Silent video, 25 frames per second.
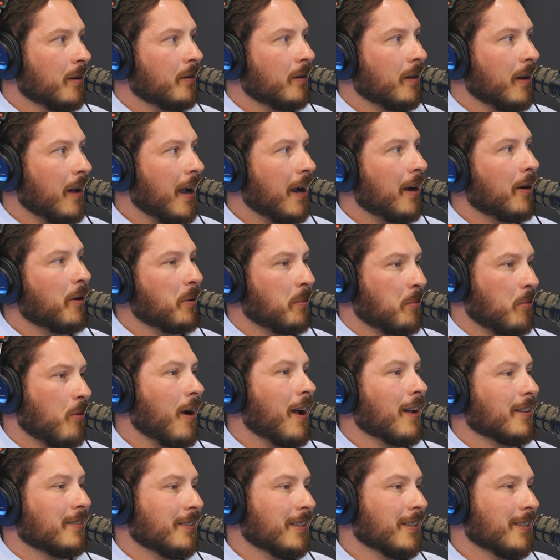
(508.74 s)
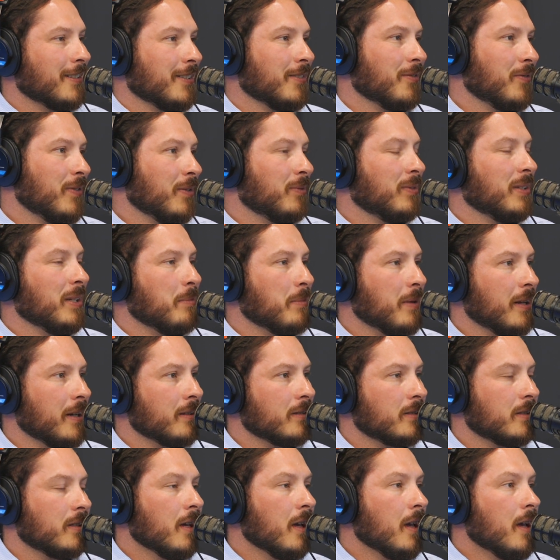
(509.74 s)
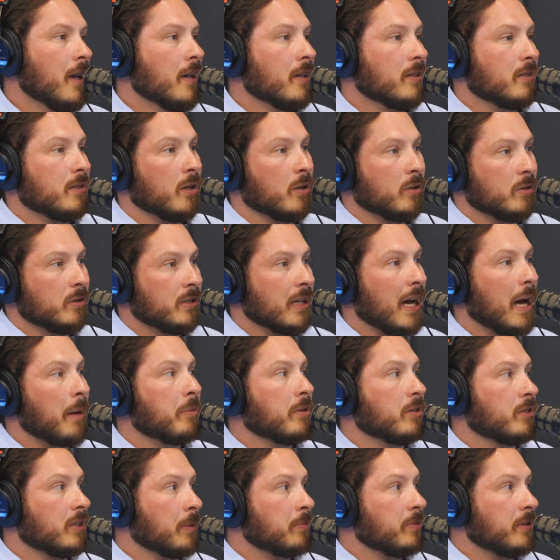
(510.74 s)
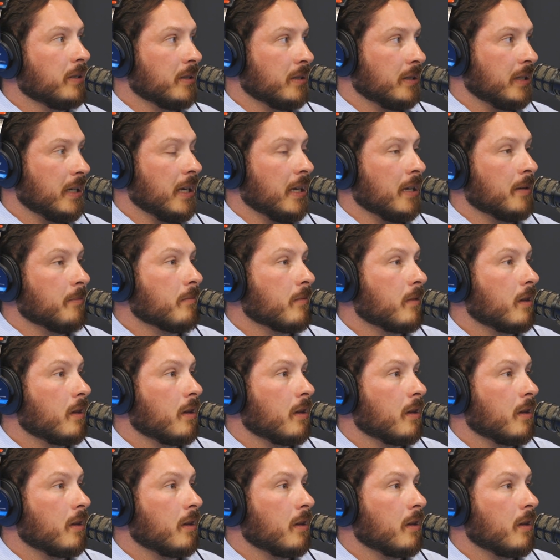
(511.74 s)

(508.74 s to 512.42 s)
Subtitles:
hiring process in 15 minutes. So job description is key.